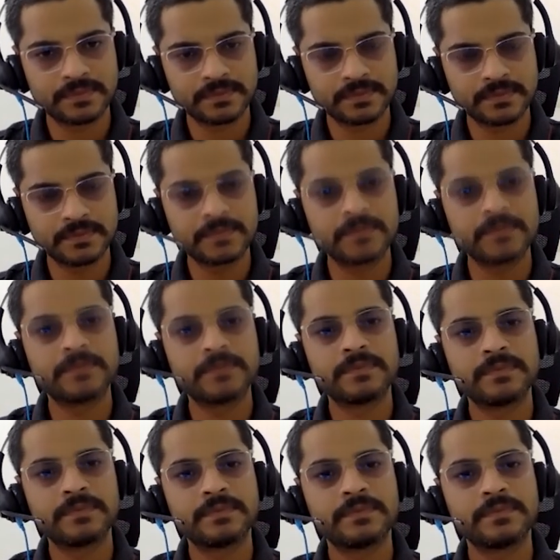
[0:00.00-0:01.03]

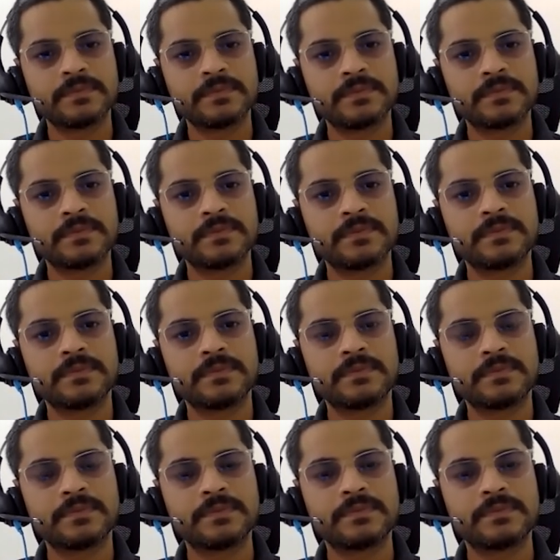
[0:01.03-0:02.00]
[no speech]